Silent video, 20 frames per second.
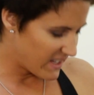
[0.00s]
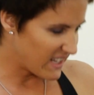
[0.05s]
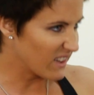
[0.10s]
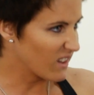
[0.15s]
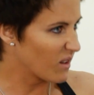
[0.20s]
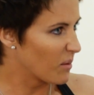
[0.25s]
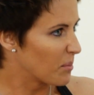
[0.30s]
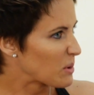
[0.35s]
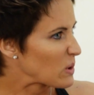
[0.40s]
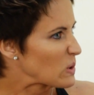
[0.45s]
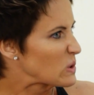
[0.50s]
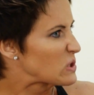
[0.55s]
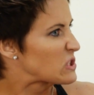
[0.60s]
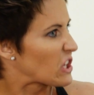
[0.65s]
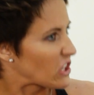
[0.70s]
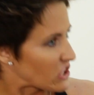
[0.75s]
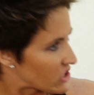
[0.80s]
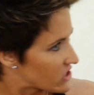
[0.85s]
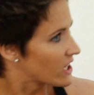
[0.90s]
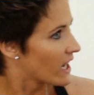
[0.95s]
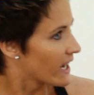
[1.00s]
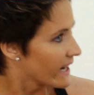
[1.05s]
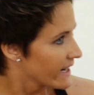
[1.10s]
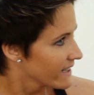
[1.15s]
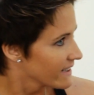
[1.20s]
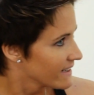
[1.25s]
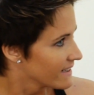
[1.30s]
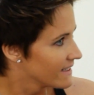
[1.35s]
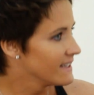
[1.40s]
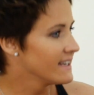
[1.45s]
get little bruises on your
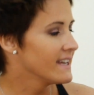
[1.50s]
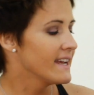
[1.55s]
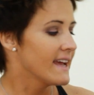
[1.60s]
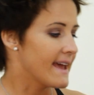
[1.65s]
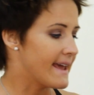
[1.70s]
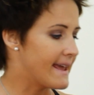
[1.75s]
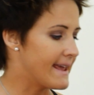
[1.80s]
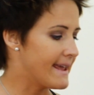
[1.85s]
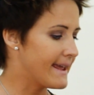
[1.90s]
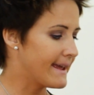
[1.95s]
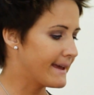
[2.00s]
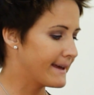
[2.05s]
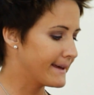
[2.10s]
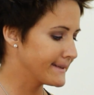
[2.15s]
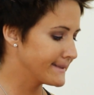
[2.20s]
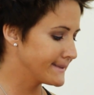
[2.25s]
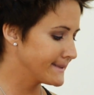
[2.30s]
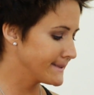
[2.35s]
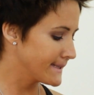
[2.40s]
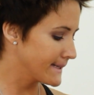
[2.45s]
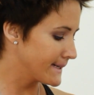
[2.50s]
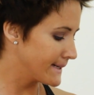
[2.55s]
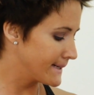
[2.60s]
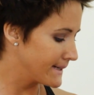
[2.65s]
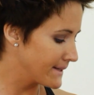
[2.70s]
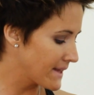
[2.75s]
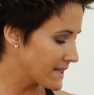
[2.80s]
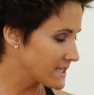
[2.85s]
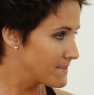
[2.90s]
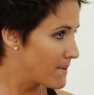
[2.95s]
side. And uh,
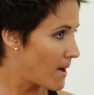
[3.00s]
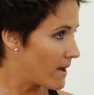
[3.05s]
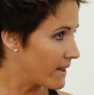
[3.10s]
that's